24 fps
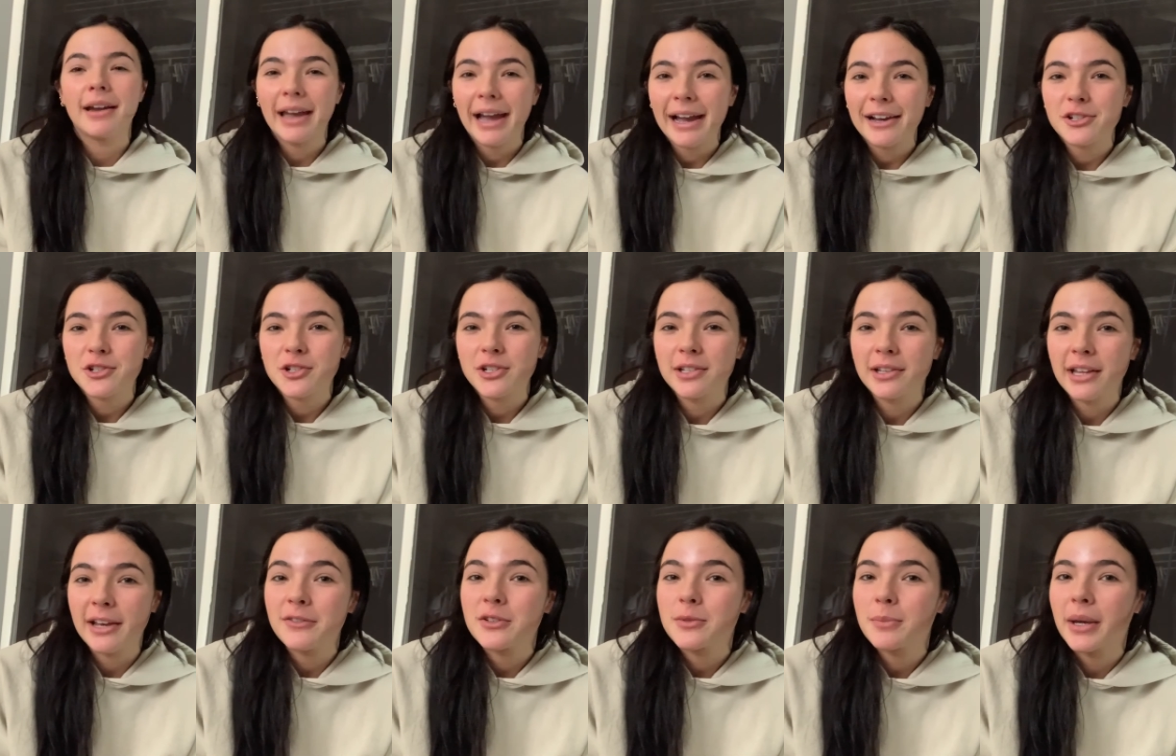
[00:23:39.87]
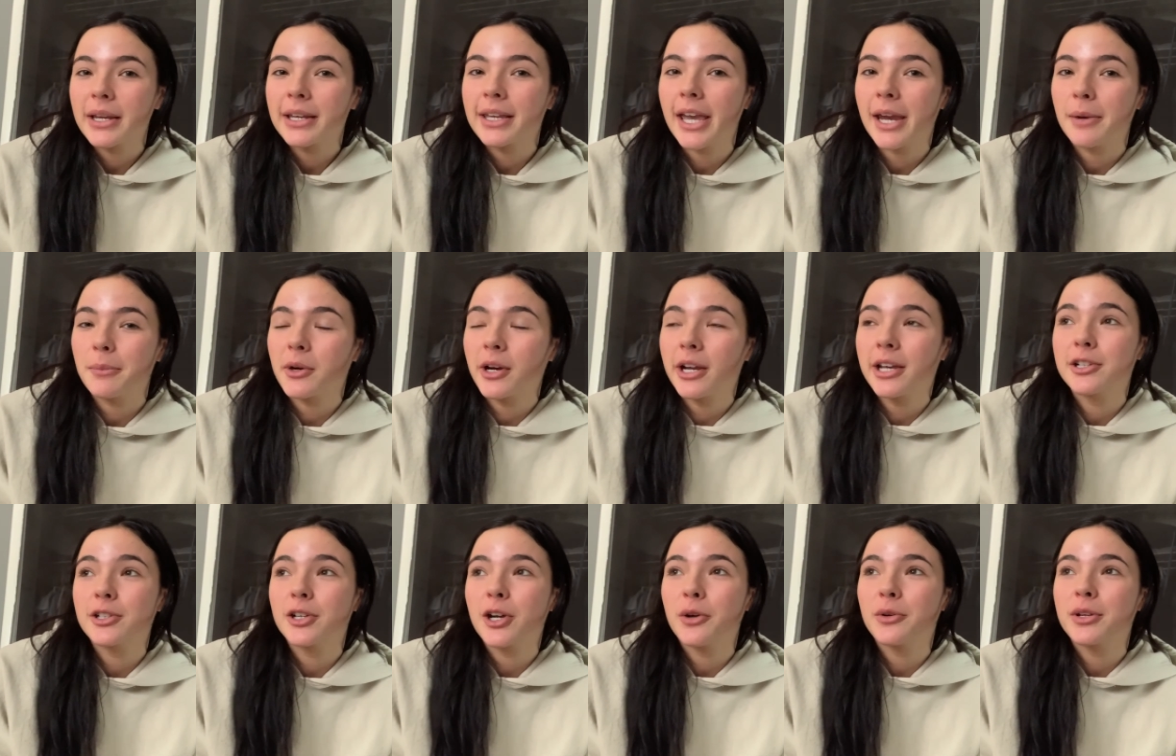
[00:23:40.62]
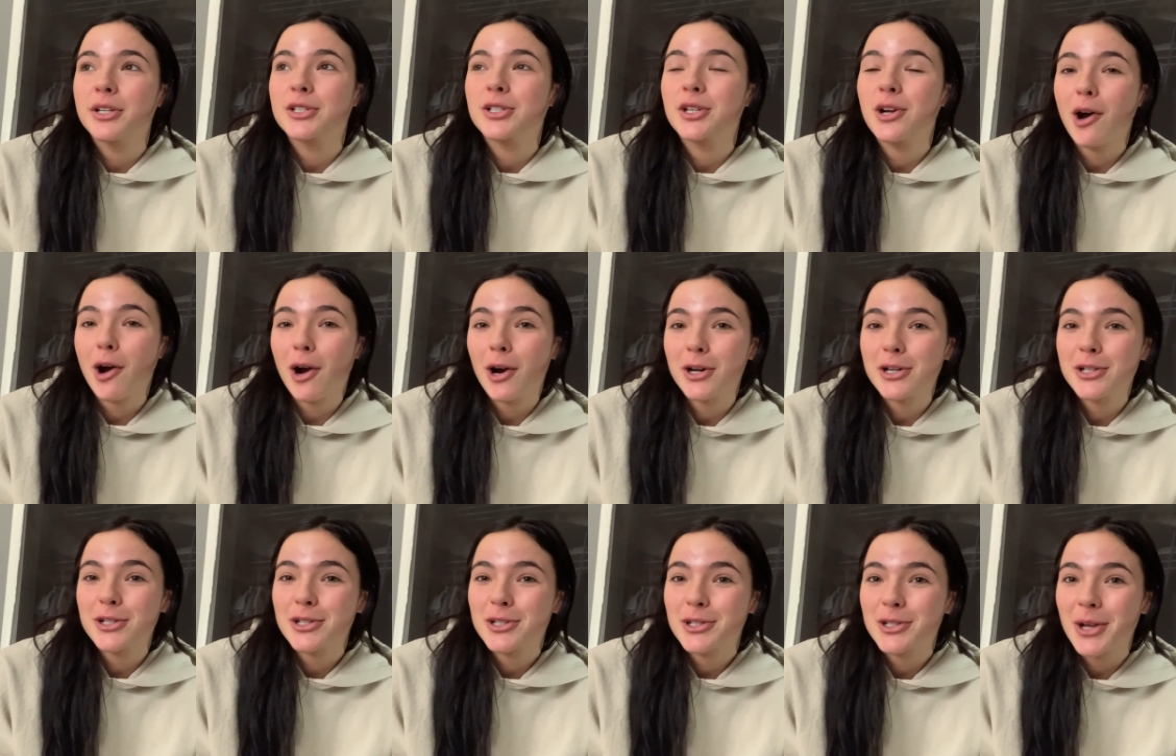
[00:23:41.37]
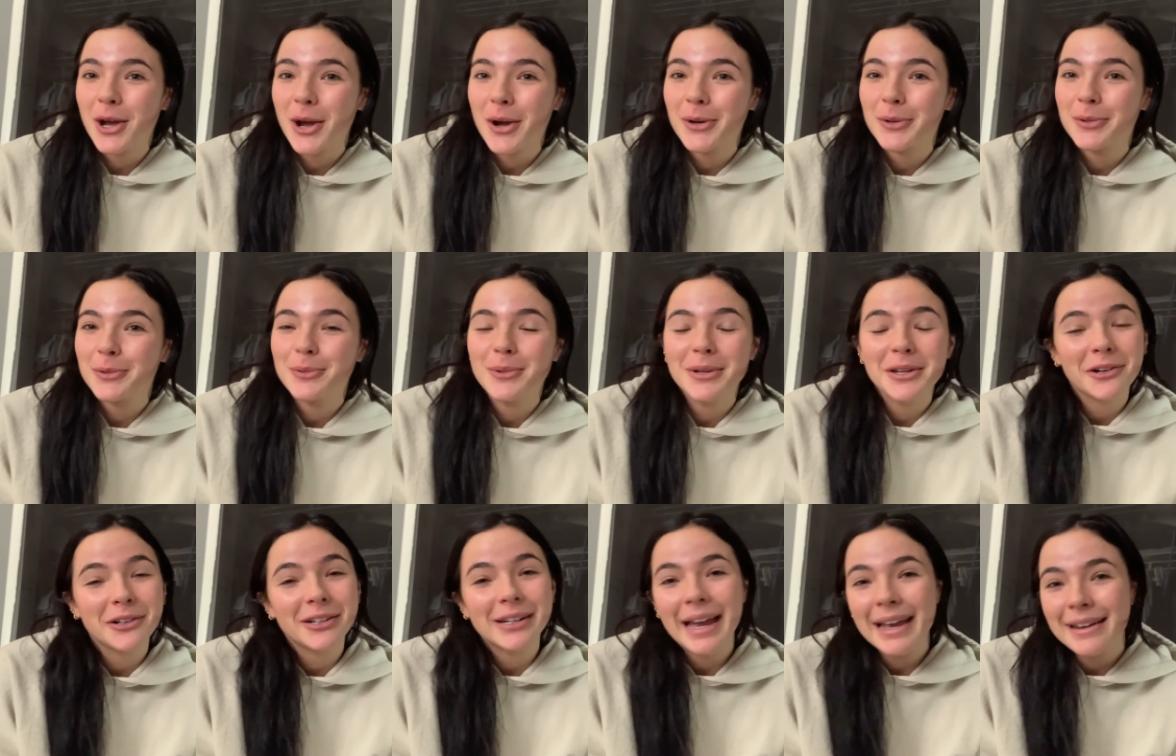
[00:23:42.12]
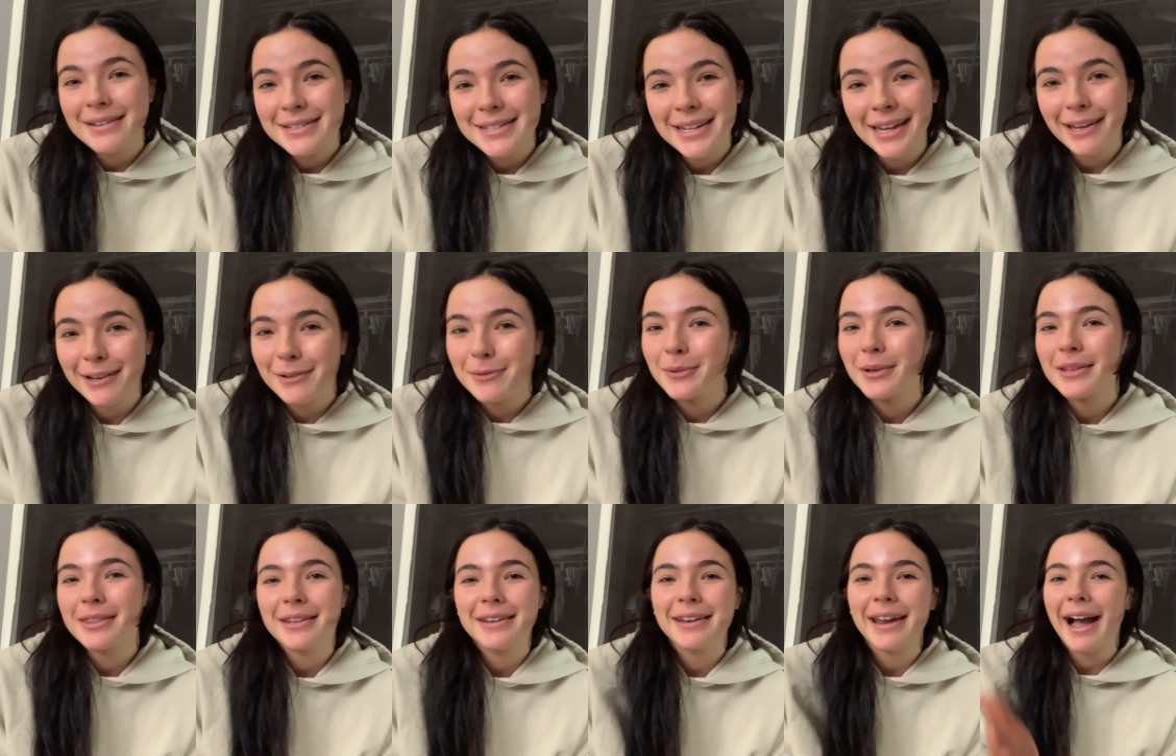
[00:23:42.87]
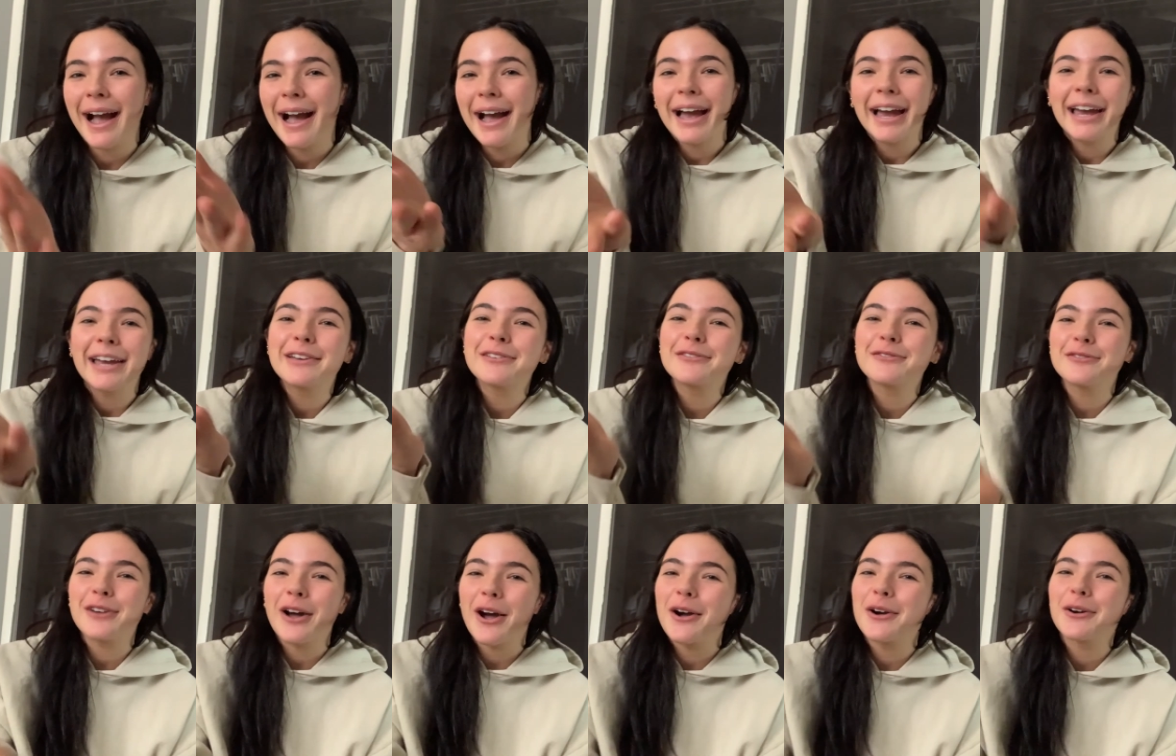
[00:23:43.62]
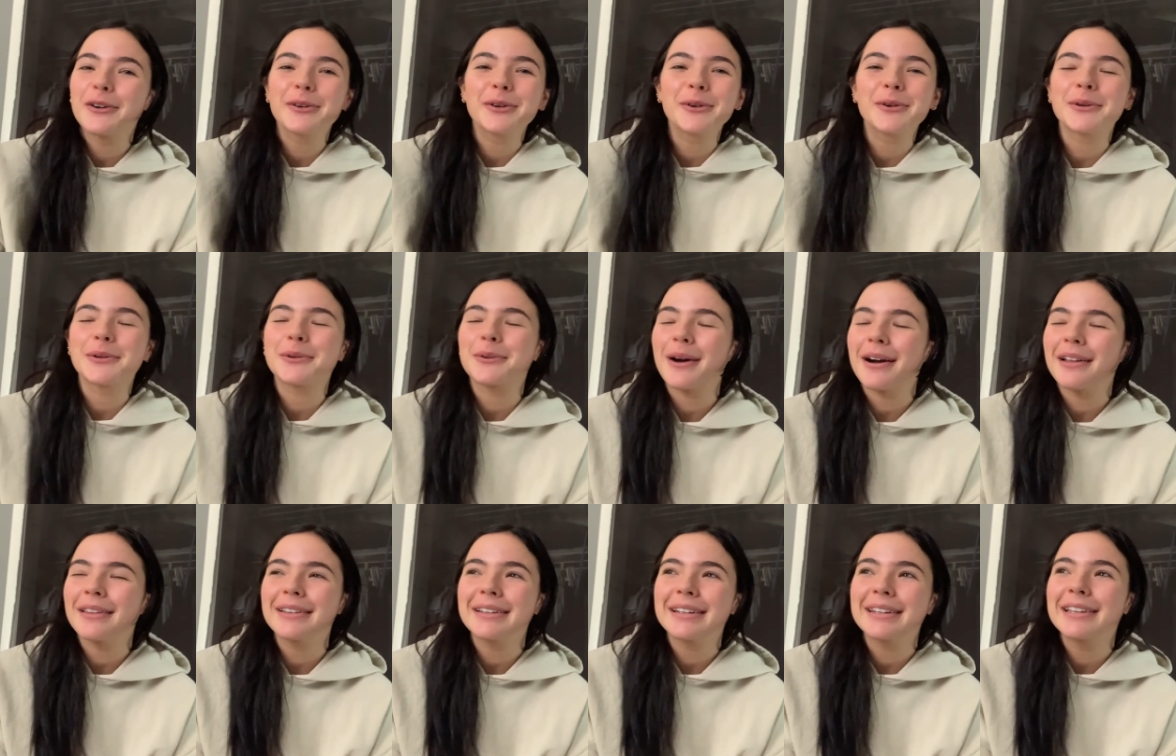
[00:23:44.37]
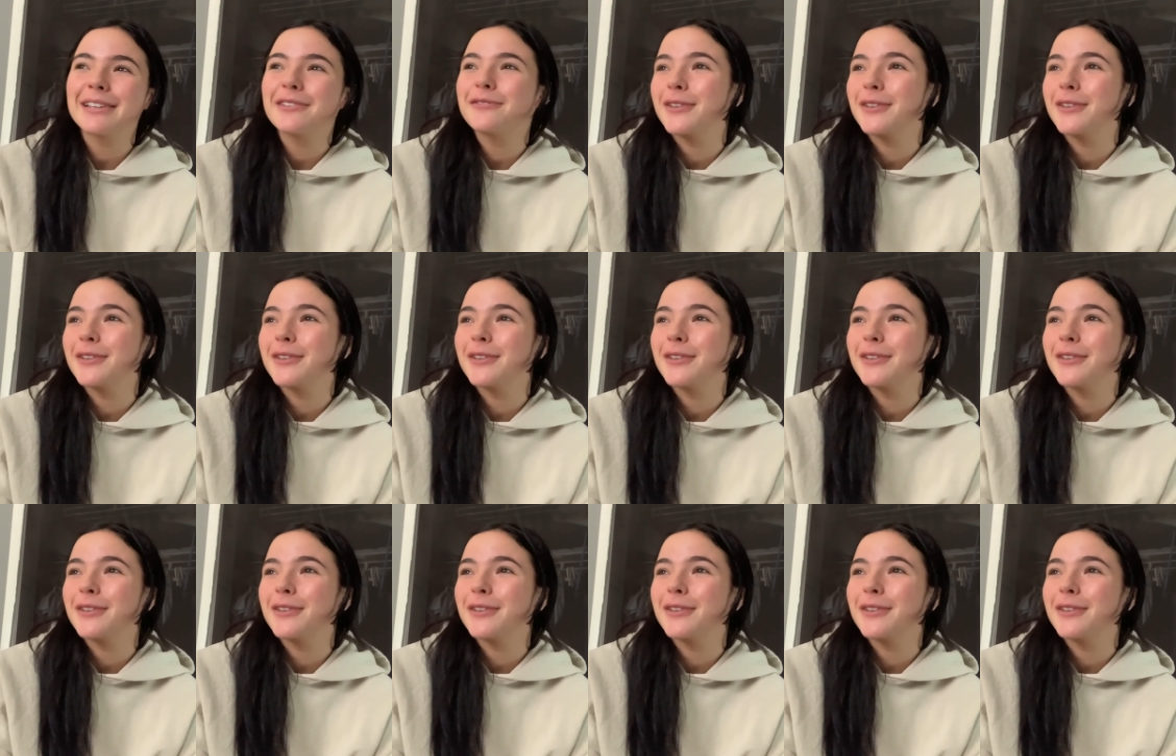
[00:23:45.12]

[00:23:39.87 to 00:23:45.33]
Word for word: I actually left my camera in Cody's car, so we are ending with an iPhone quality